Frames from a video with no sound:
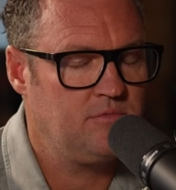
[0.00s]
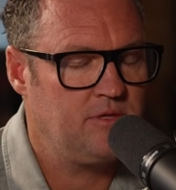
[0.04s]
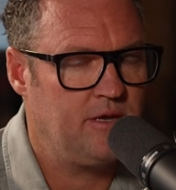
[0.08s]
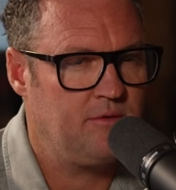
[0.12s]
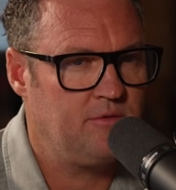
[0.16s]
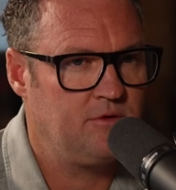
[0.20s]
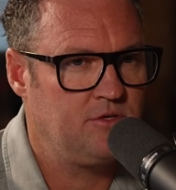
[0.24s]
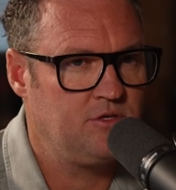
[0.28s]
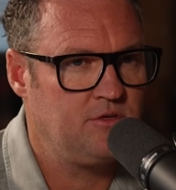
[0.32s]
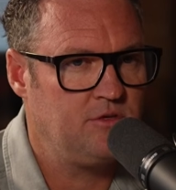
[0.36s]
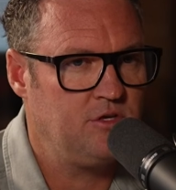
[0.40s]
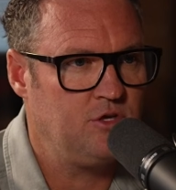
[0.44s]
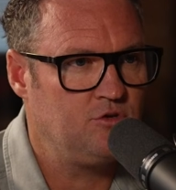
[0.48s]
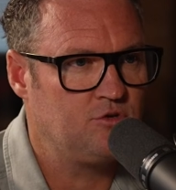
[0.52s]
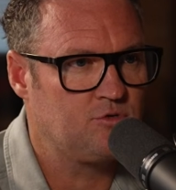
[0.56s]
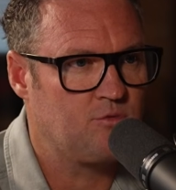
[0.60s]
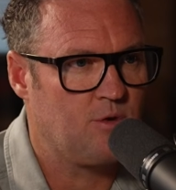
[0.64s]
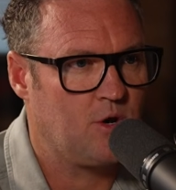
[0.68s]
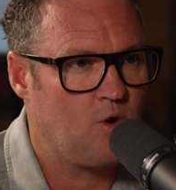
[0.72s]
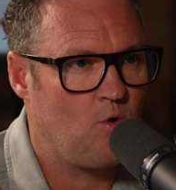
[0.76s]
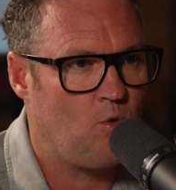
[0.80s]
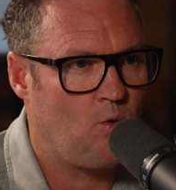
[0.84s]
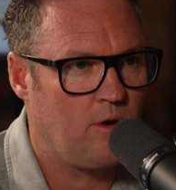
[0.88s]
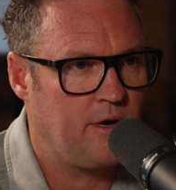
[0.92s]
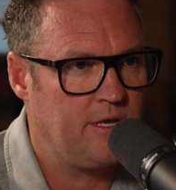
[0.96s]
would use
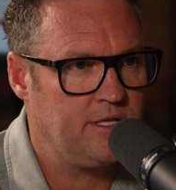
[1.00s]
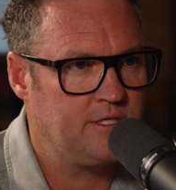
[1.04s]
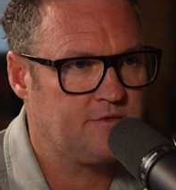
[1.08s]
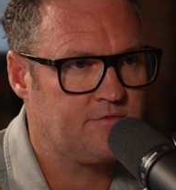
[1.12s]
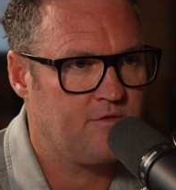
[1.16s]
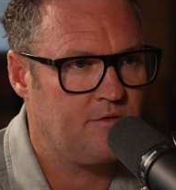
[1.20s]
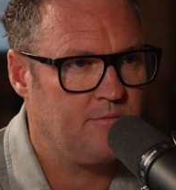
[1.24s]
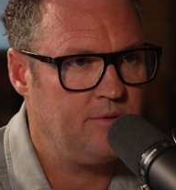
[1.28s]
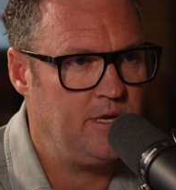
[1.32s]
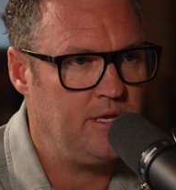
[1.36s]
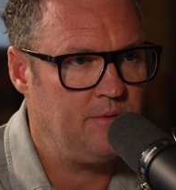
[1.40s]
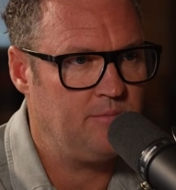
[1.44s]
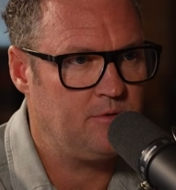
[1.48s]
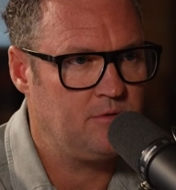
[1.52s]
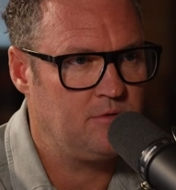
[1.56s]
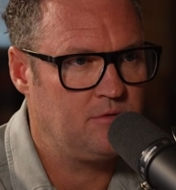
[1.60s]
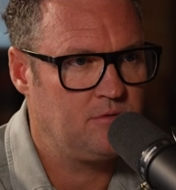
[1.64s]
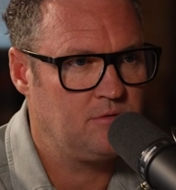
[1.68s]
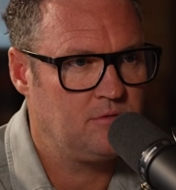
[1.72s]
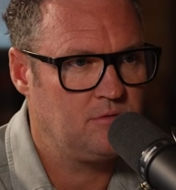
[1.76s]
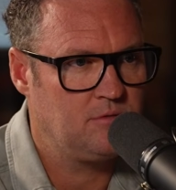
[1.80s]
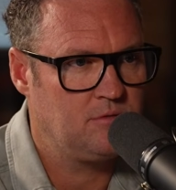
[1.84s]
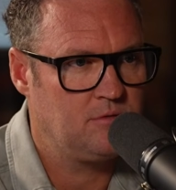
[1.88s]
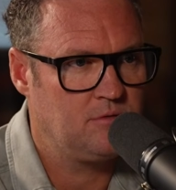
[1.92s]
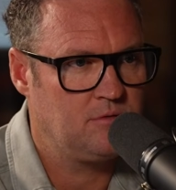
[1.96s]
recordings from people
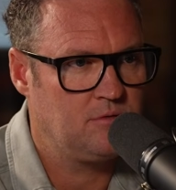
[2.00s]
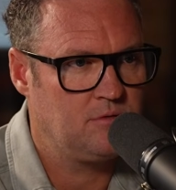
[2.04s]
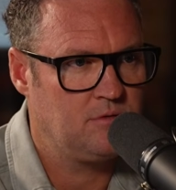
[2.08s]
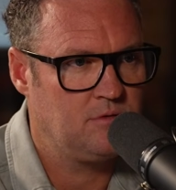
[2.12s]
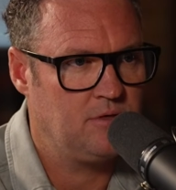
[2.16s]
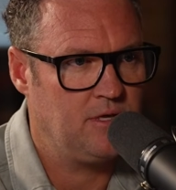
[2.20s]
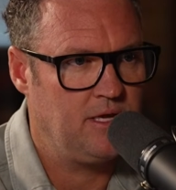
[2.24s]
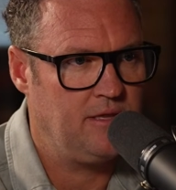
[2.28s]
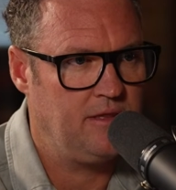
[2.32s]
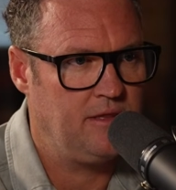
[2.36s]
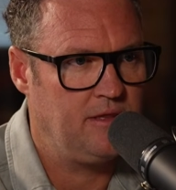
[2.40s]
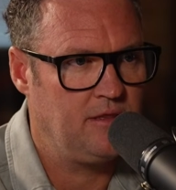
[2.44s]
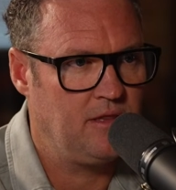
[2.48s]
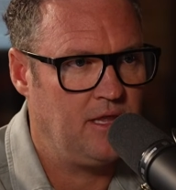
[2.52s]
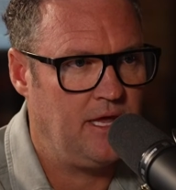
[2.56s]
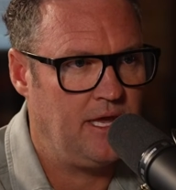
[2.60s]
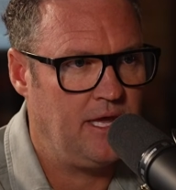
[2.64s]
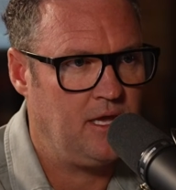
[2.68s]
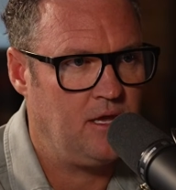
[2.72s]
and then